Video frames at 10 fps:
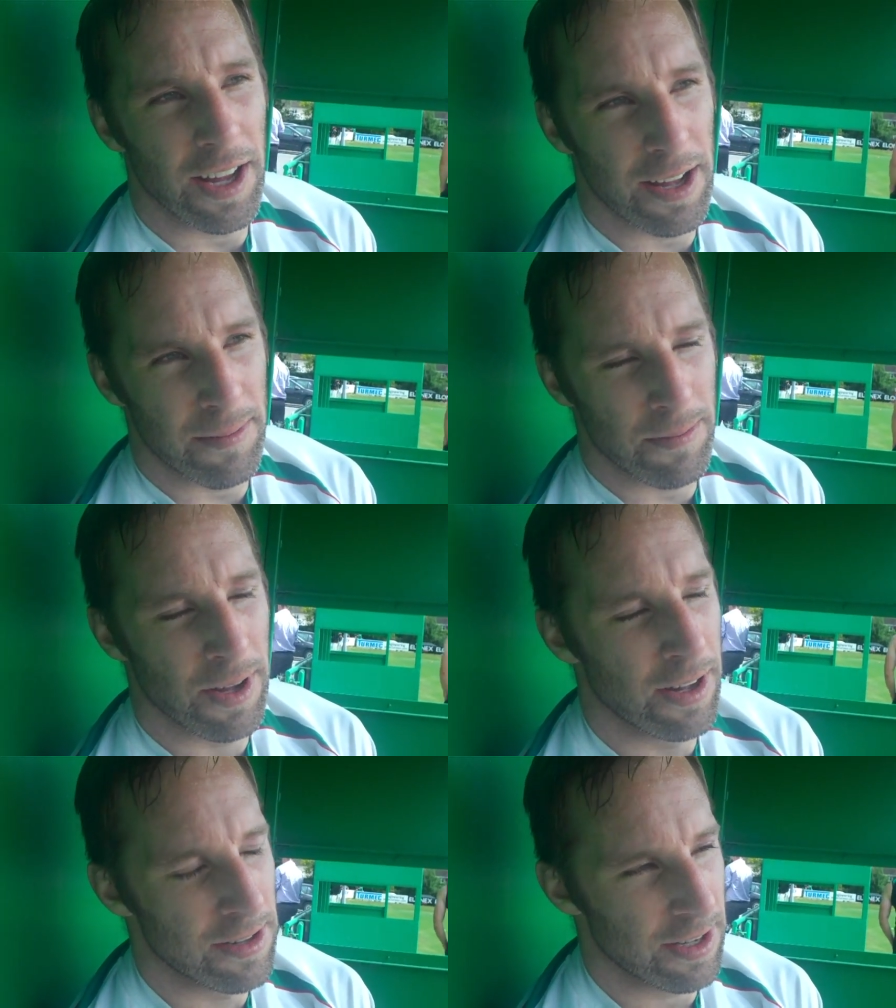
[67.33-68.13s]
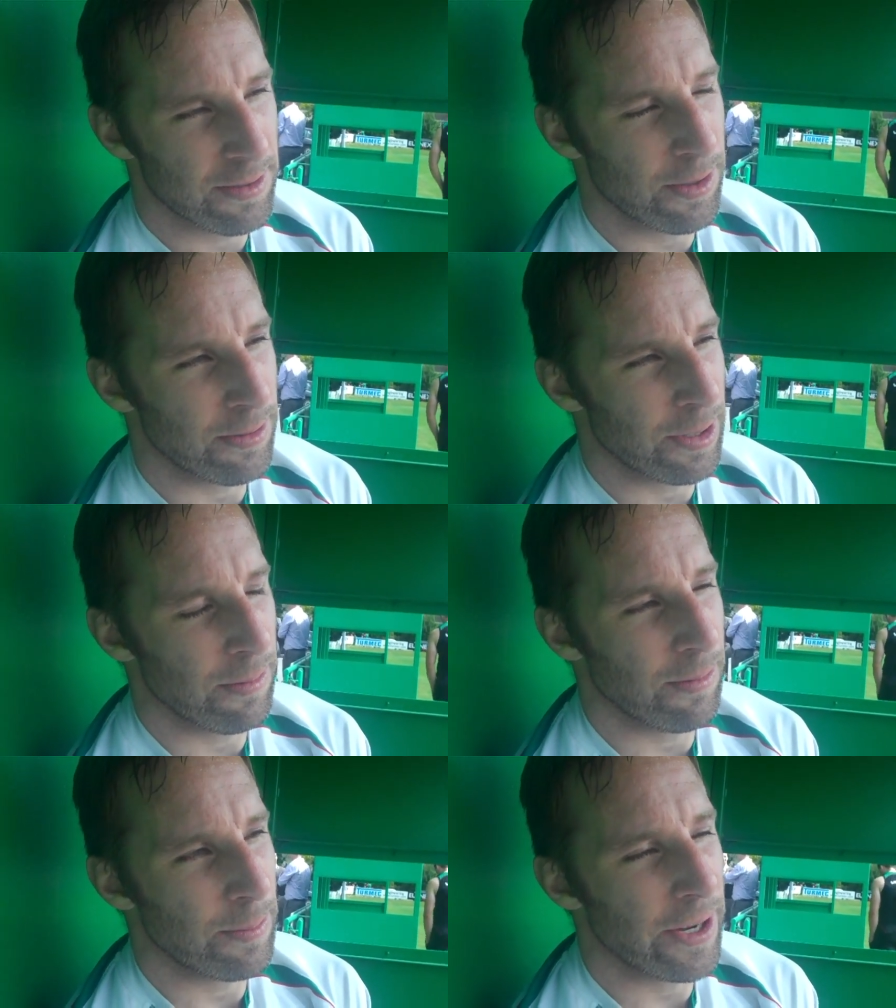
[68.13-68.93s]
Um, I suppose
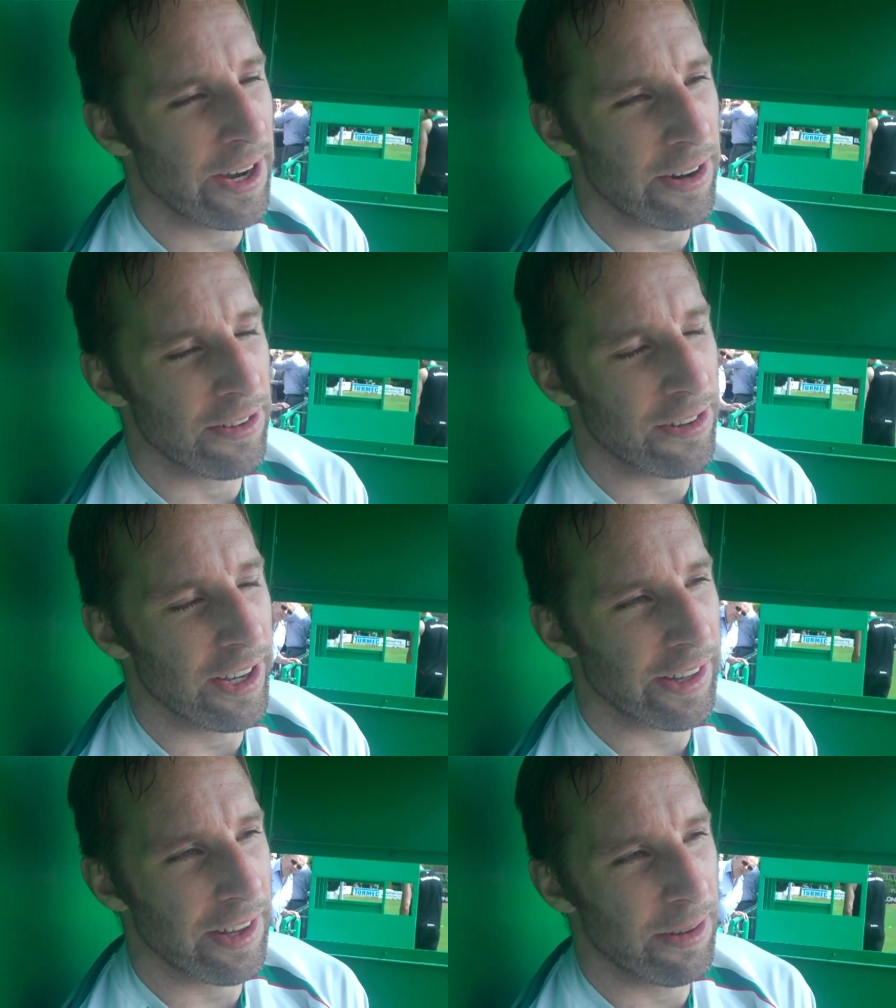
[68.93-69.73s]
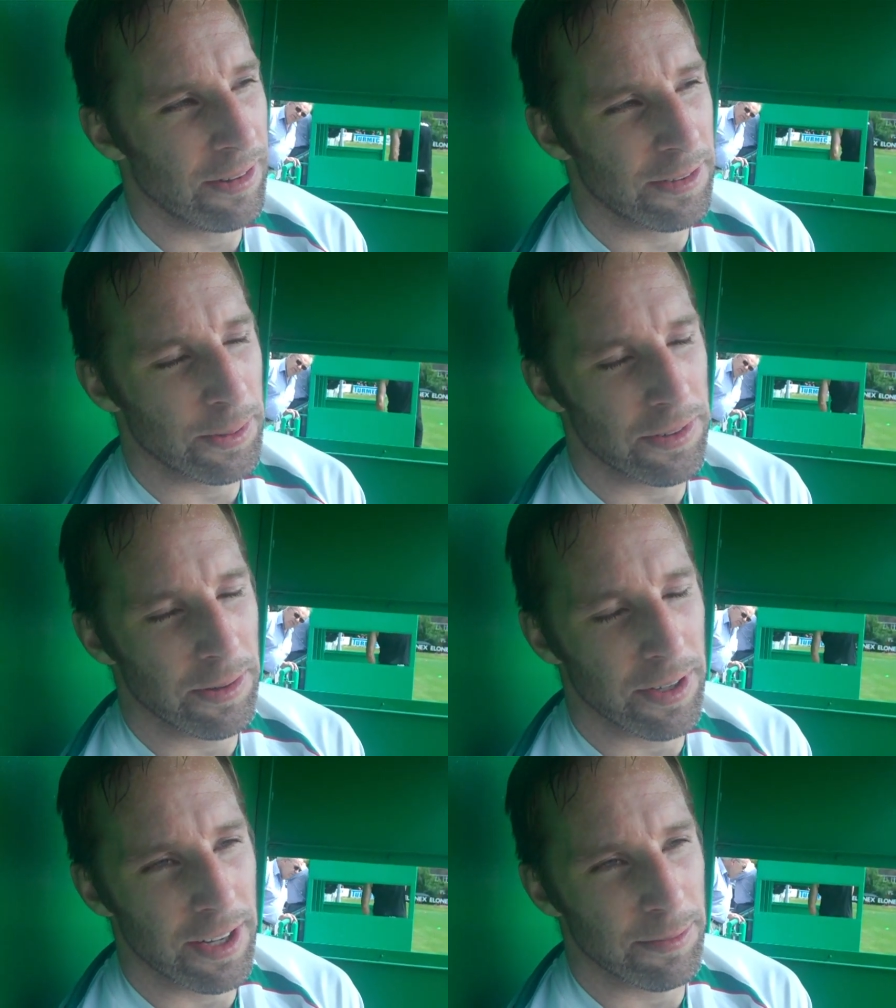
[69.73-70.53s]
my, my parents, like they, I suppose
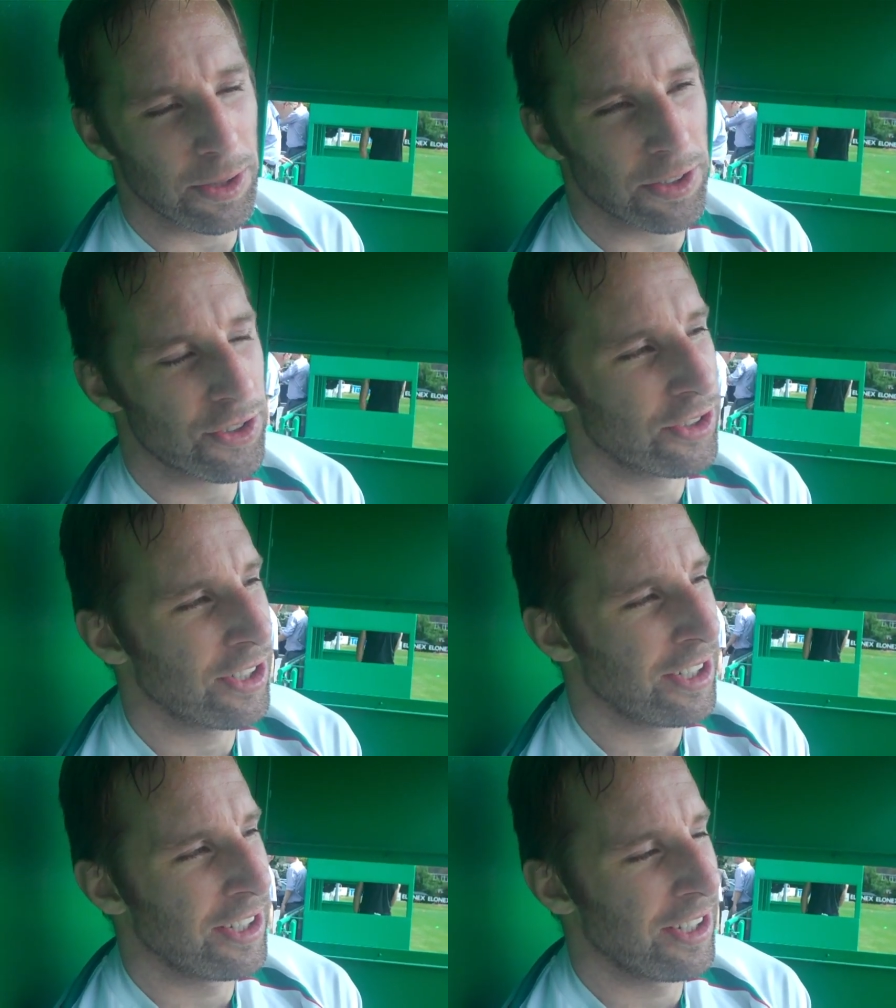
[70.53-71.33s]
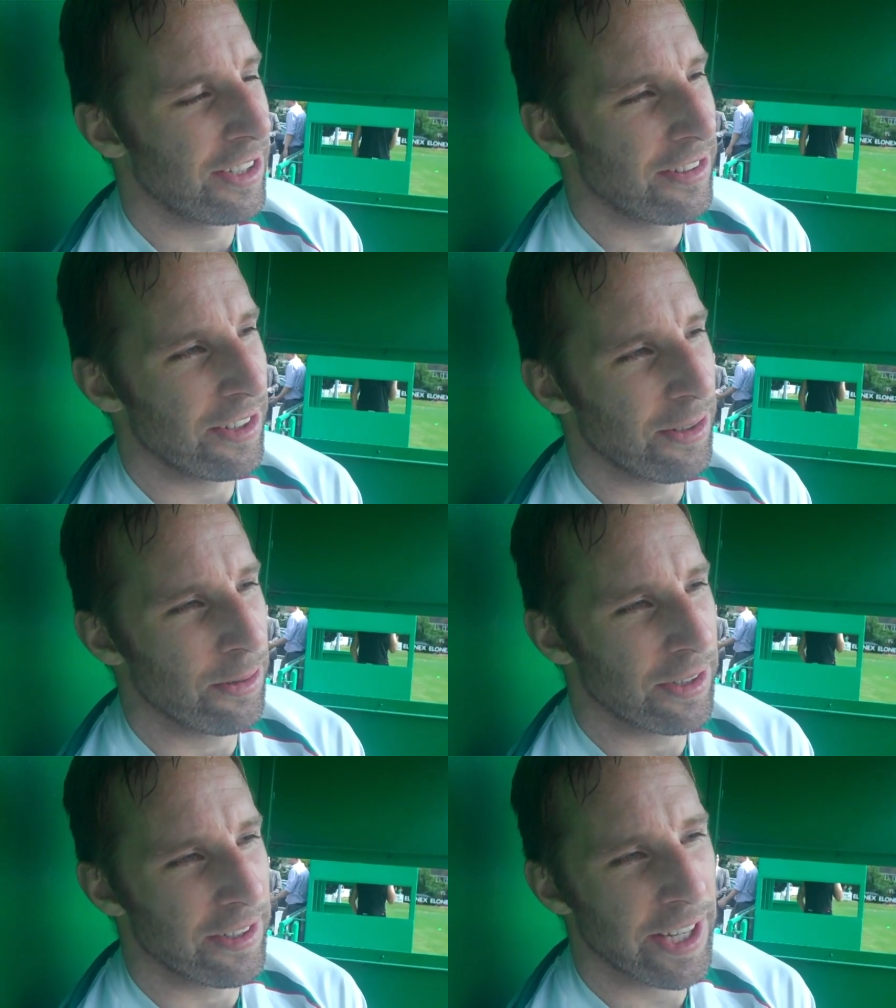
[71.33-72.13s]
they wouldn't have much to
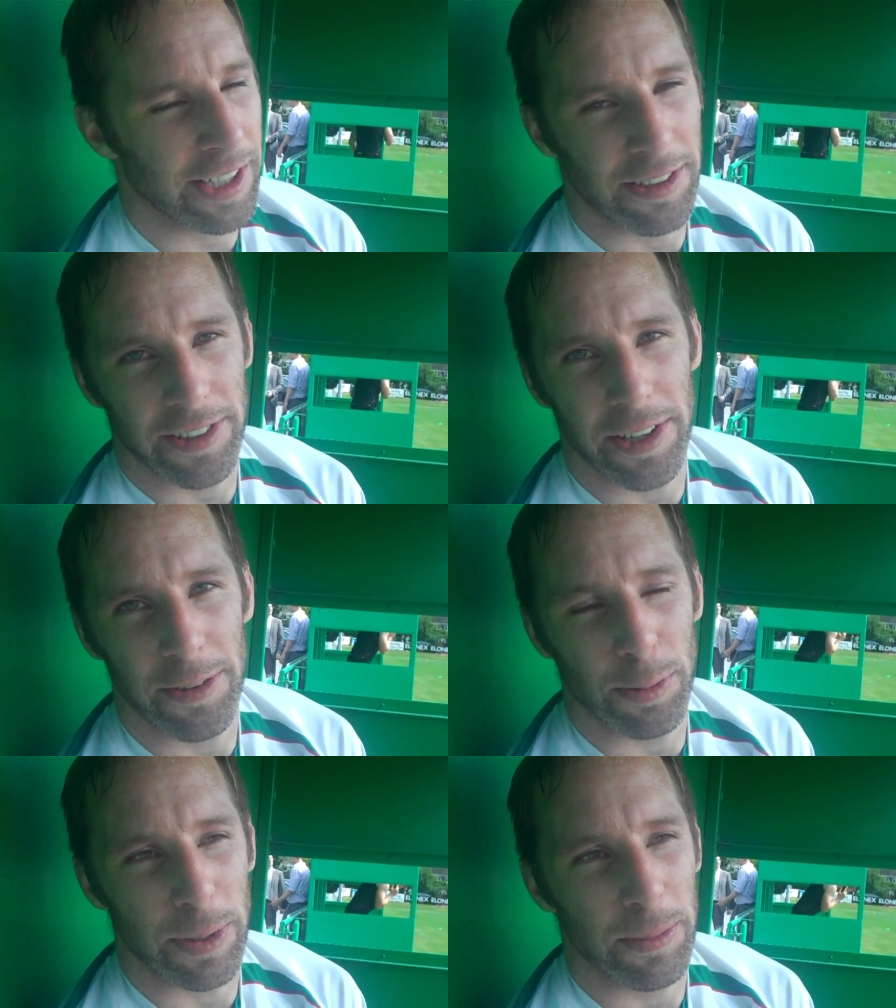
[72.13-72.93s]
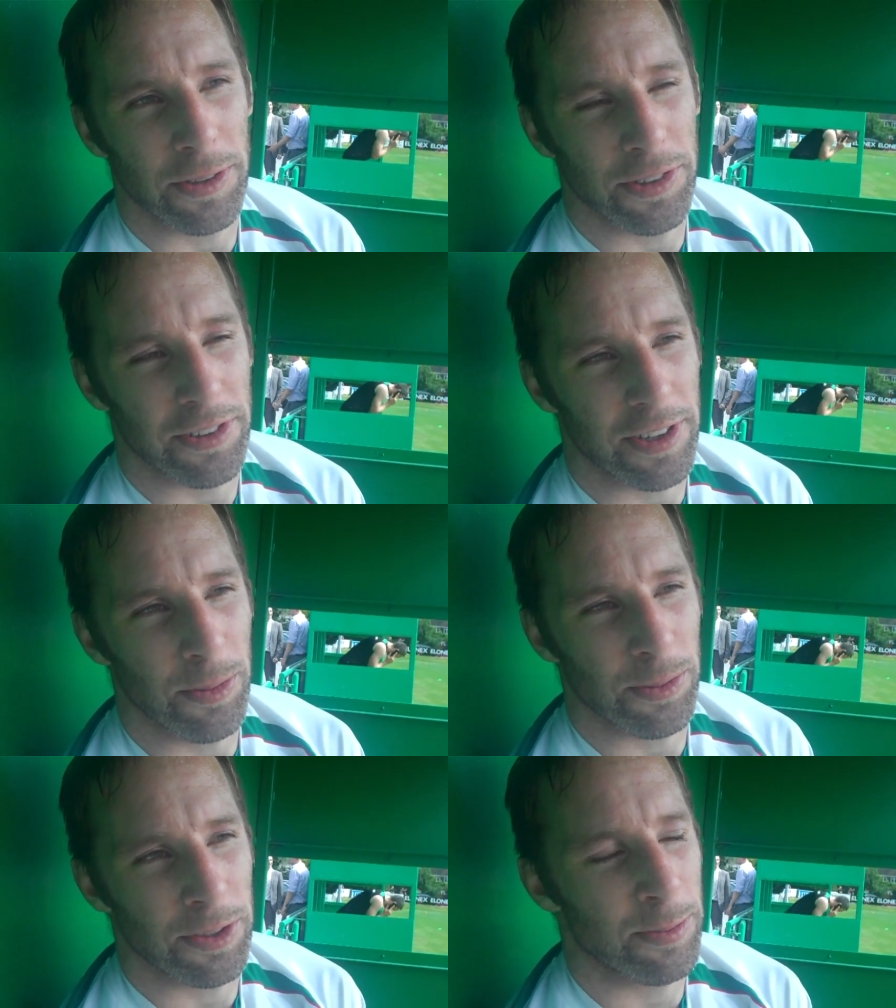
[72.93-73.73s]
do with the technical side of rugby, but just in
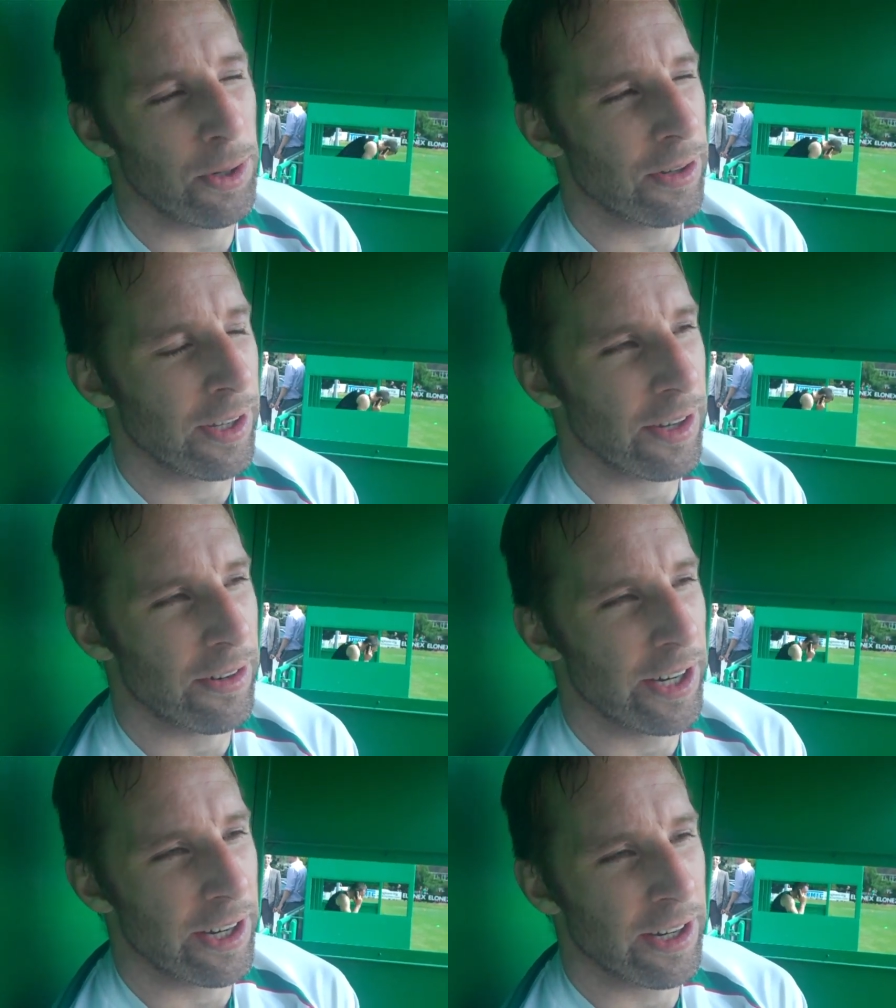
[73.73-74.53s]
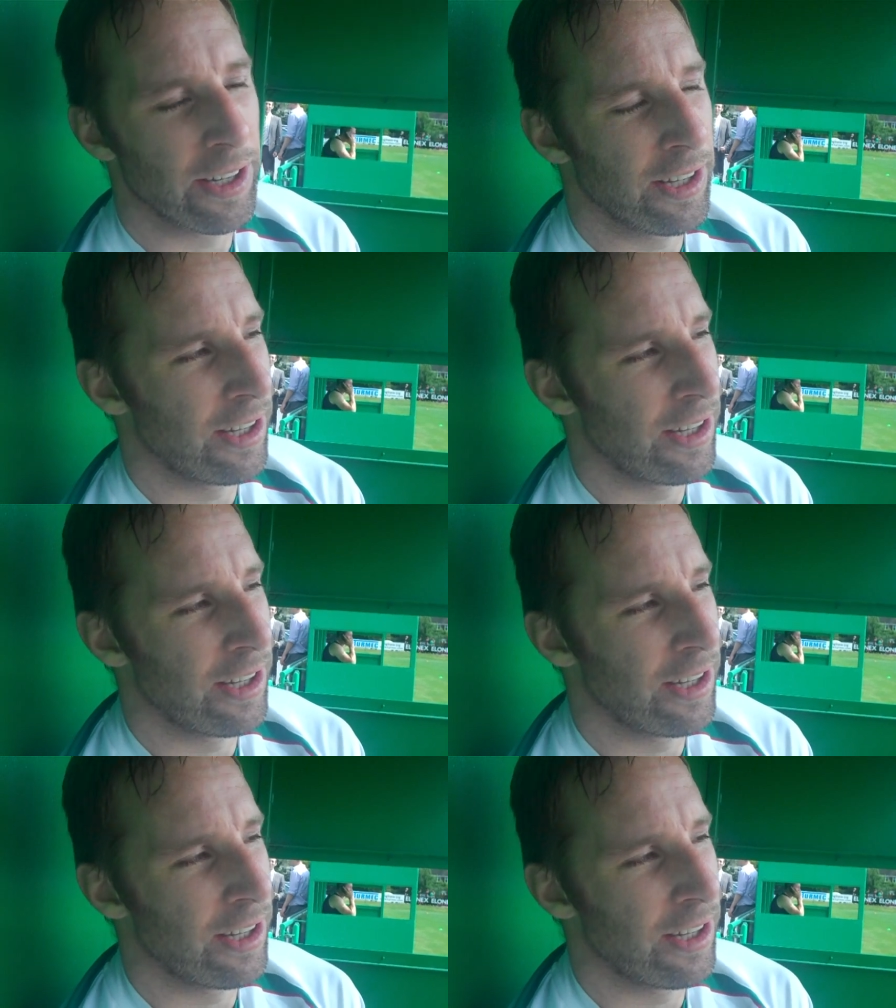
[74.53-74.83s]
terms of my sporting career,